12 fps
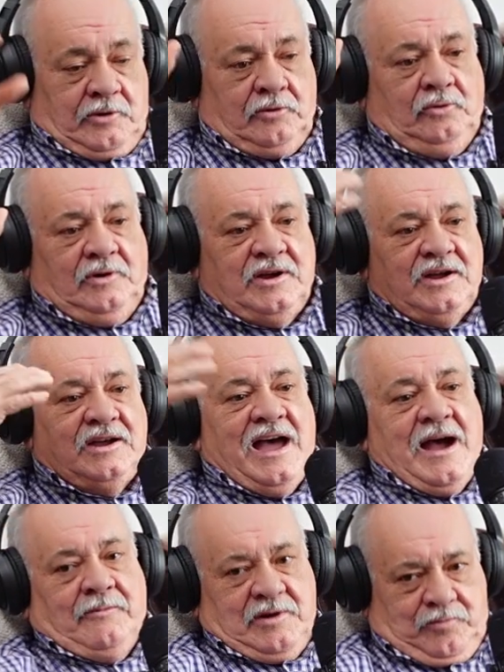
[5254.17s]
route.
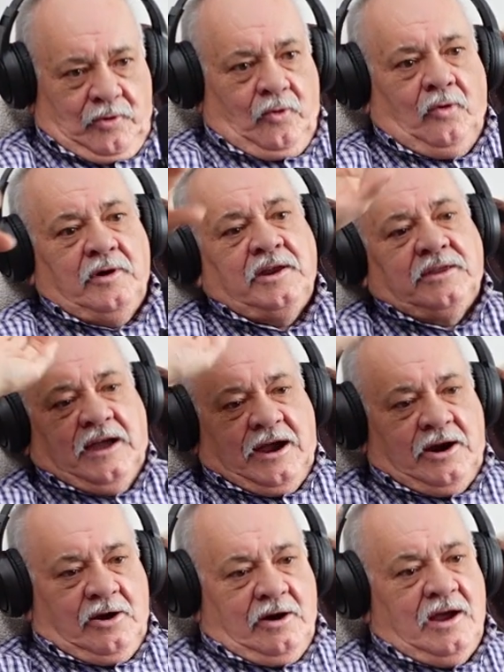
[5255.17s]
Yeah. And we pulled in
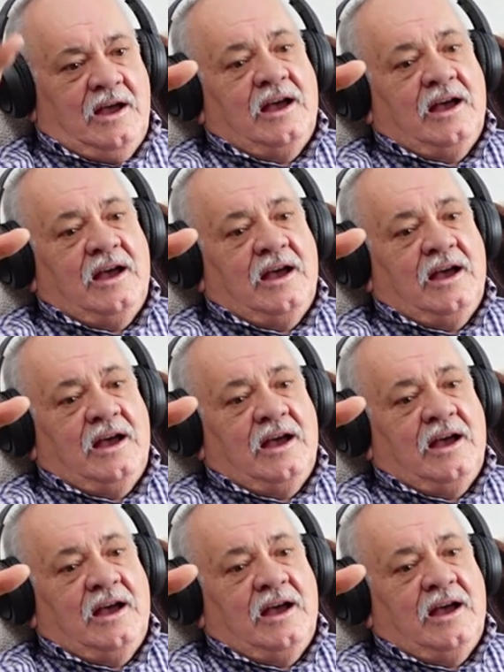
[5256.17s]
there,